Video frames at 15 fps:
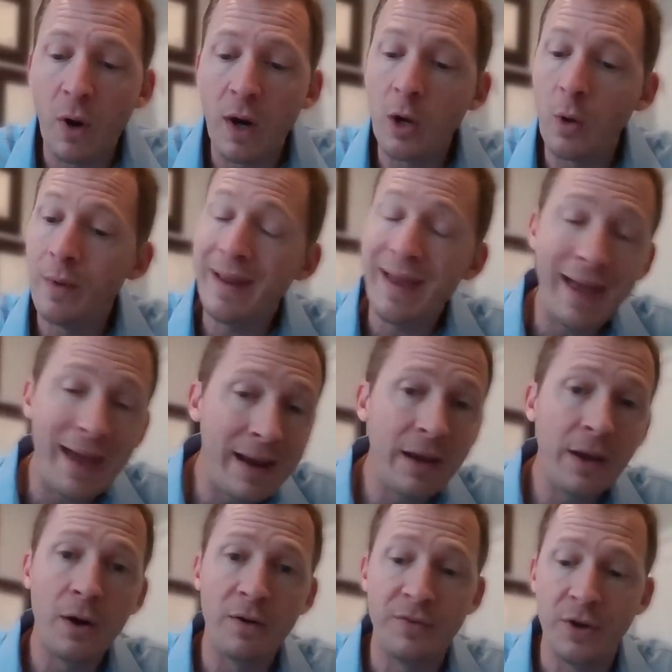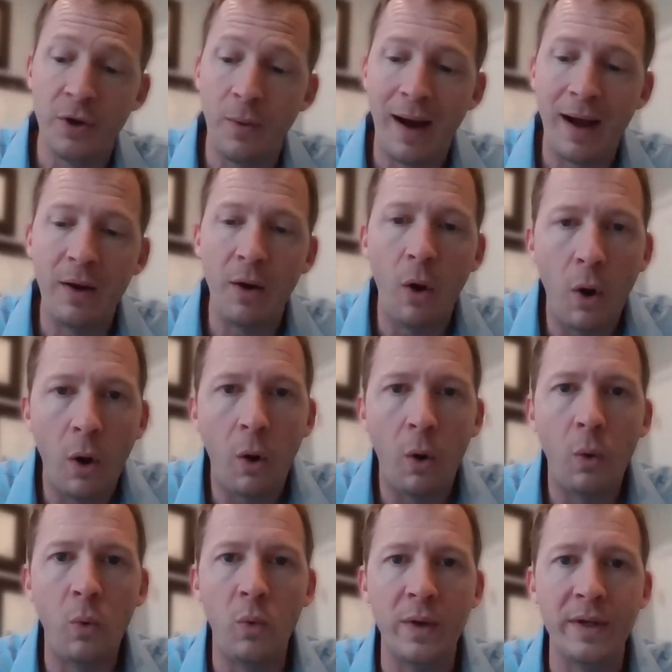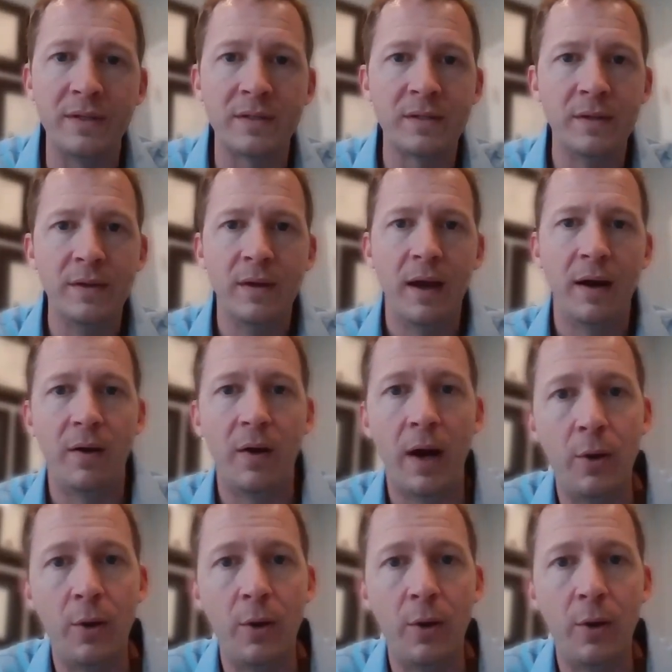Now, before I go into any interview, I always